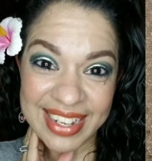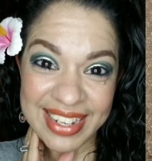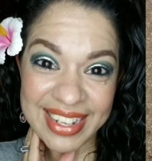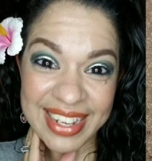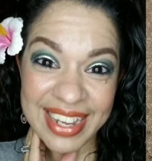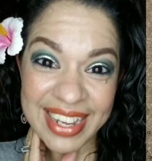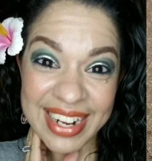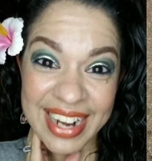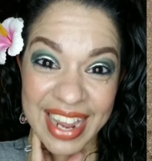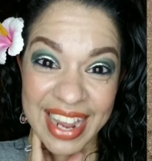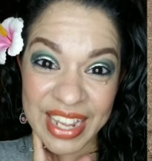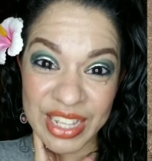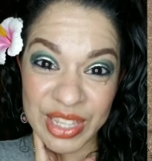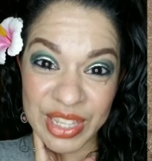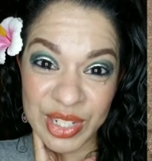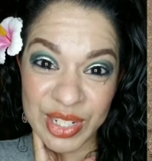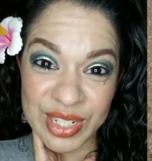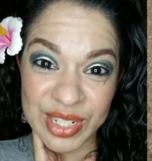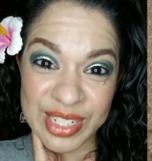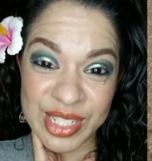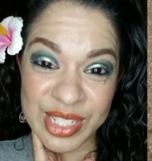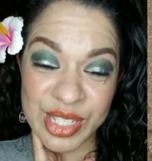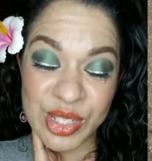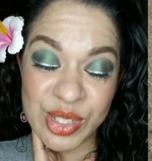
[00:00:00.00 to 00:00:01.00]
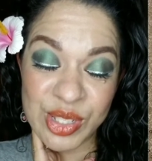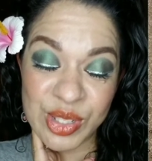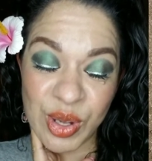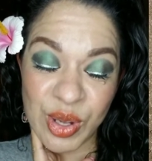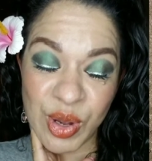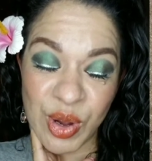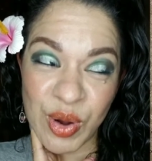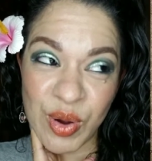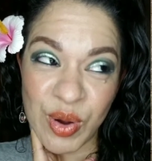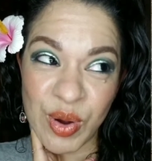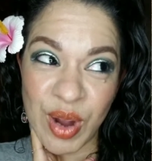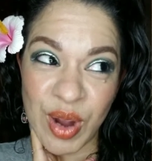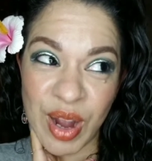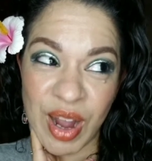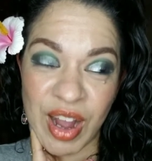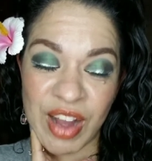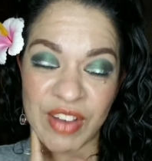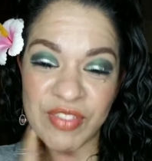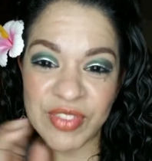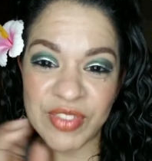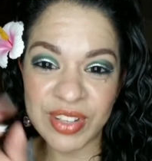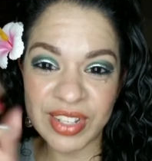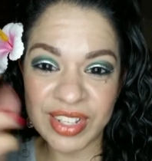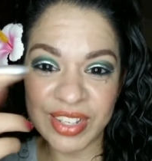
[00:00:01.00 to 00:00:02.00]
and I looked so
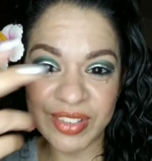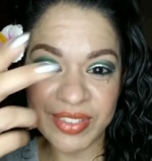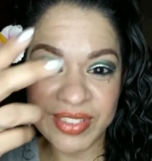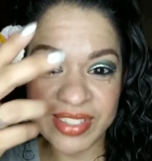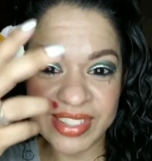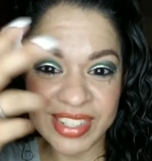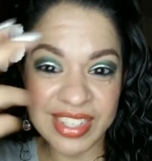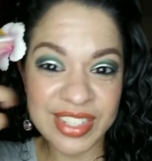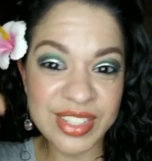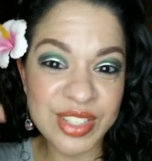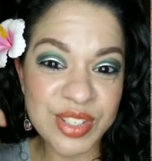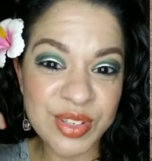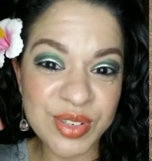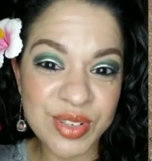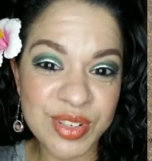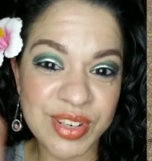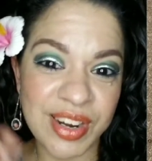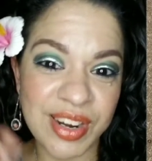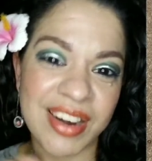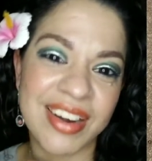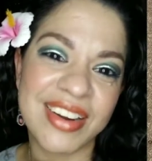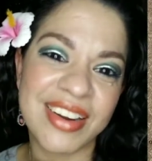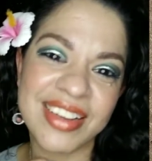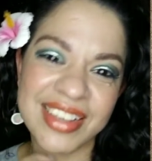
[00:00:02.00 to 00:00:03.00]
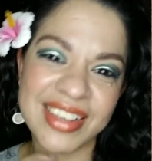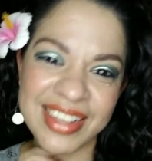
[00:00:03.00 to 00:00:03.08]
awful. It was like too dark.